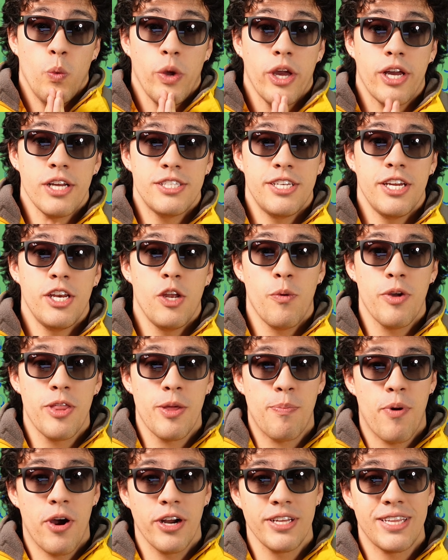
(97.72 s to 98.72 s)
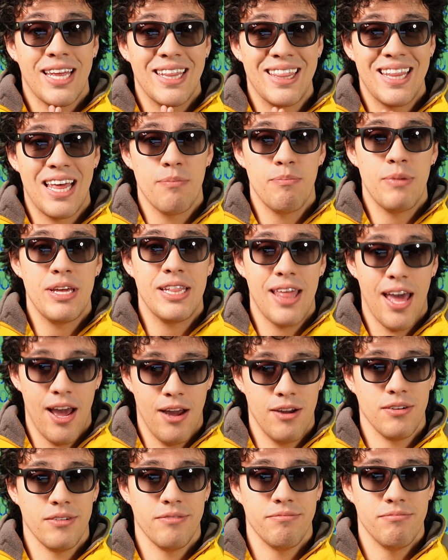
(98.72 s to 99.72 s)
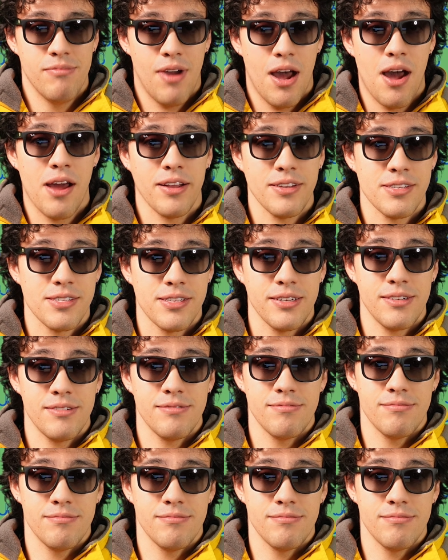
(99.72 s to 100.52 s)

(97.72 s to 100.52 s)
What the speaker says: We continue with the part that let me down, honestly.